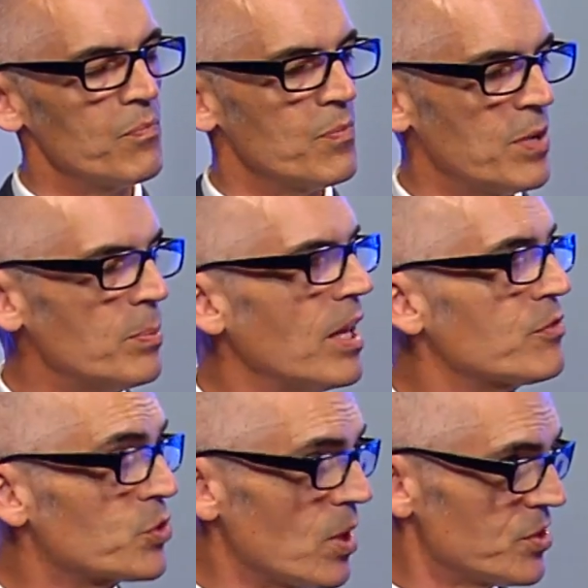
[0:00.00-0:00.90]
People have
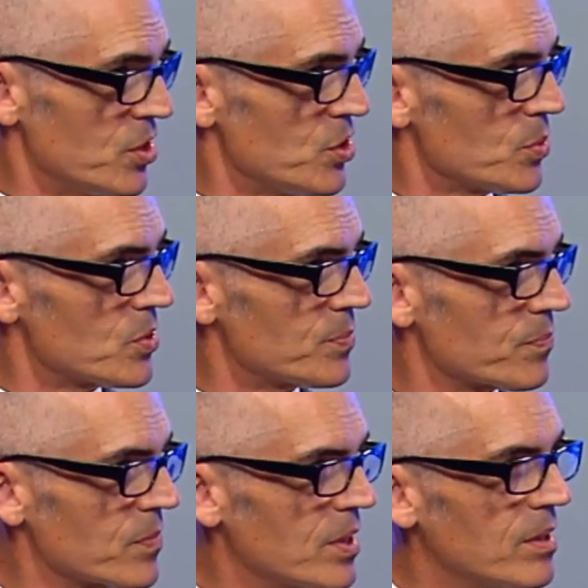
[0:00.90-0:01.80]
trust issues.
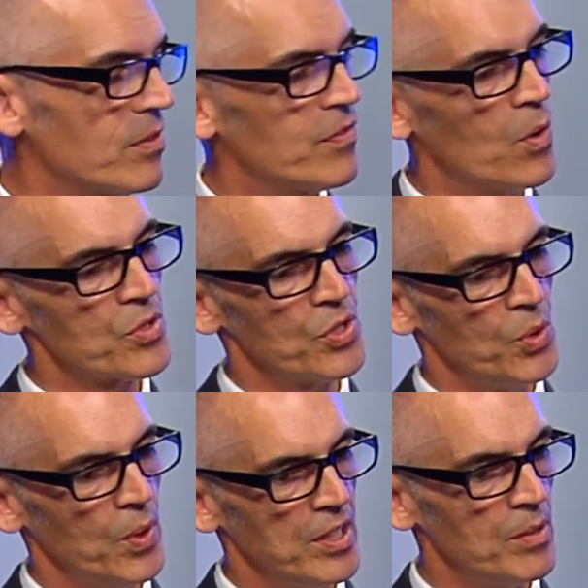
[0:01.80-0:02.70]
Folks
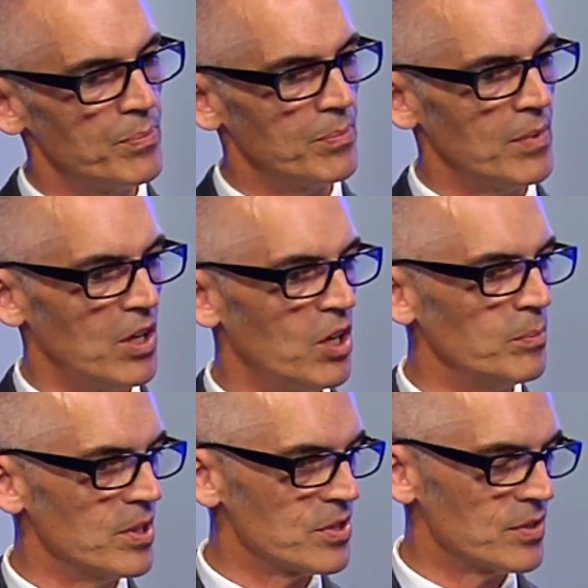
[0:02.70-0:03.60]
who end up
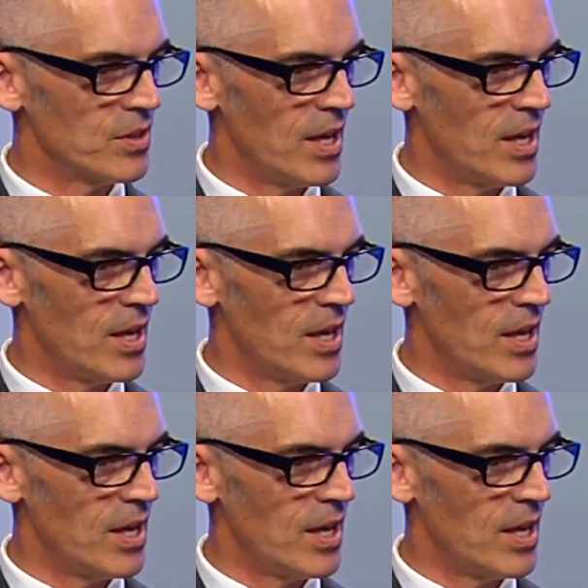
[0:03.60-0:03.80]
homeless